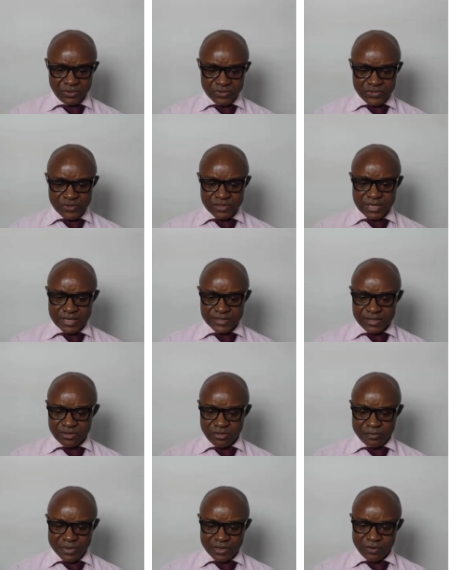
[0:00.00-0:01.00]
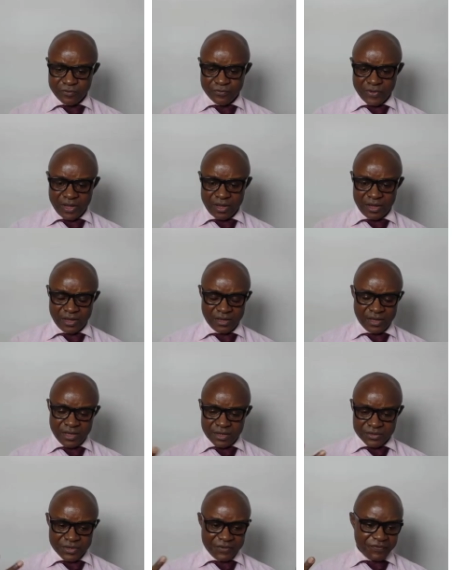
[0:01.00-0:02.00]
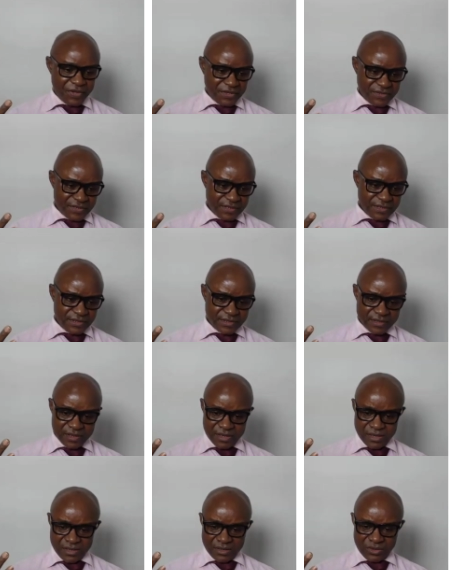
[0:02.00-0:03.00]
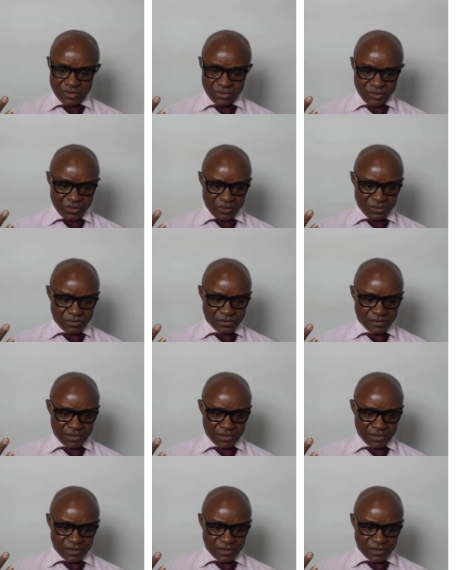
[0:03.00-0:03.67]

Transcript: such as the number of grievances, on